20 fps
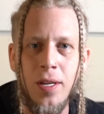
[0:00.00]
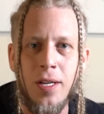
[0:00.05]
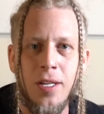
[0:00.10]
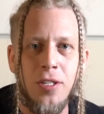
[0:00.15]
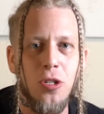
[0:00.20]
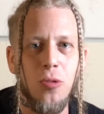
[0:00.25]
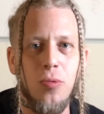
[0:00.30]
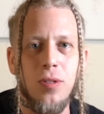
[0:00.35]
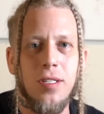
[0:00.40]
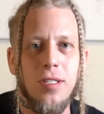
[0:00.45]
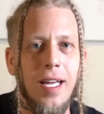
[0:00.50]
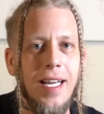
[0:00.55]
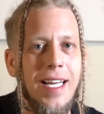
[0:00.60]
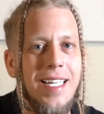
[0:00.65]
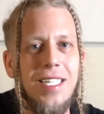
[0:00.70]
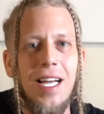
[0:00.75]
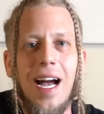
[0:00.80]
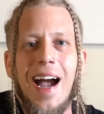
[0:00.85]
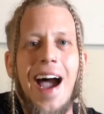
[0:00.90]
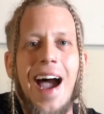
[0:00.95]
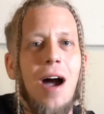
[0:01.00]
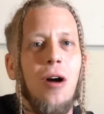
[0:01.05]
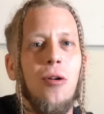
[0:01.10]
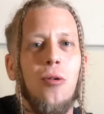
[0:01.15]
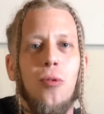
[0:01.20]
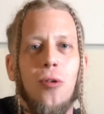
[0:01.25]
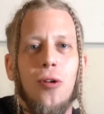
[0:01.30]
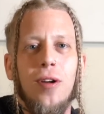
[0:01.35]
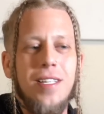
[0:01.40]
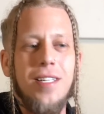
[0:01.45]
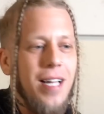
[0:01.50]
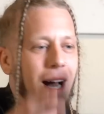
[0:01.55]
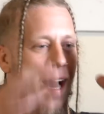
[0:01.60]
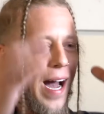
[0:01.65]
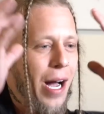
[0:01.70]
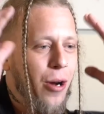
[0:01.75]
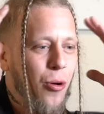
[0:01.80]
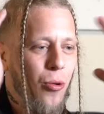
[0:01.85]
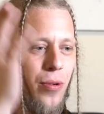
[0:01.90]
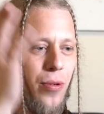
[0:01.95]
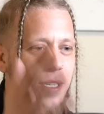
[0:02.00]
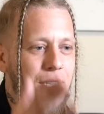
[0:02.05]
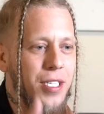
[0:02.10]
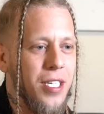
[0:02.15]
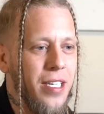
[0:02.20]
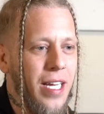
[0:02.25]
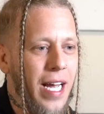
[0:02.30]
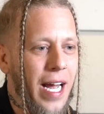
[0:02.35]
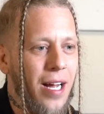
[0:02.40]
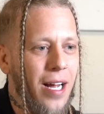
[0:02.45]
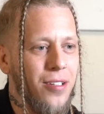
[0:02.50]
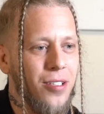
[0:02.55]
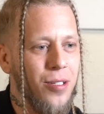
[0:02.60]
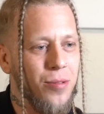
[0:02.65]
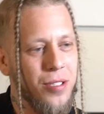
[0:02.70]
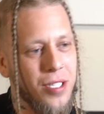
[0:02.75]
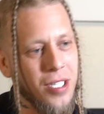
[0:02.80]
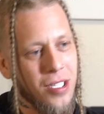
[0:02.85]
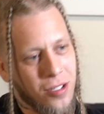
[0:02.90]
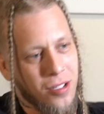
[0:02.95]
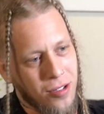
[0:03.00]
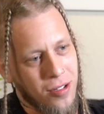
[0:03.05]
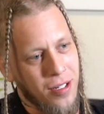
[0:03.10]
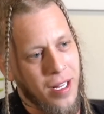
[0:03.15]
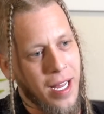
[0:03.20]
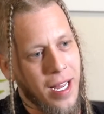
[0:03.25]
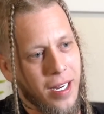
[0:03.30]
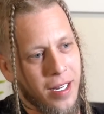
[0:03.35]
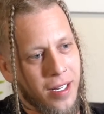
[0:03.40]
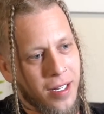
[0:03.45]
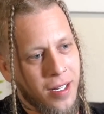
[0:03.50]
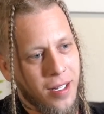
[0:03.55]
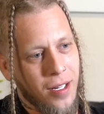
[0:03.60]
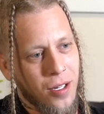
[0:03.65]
So it's like, it's awkward. It's awkwardness in the house. I'm sitting there like,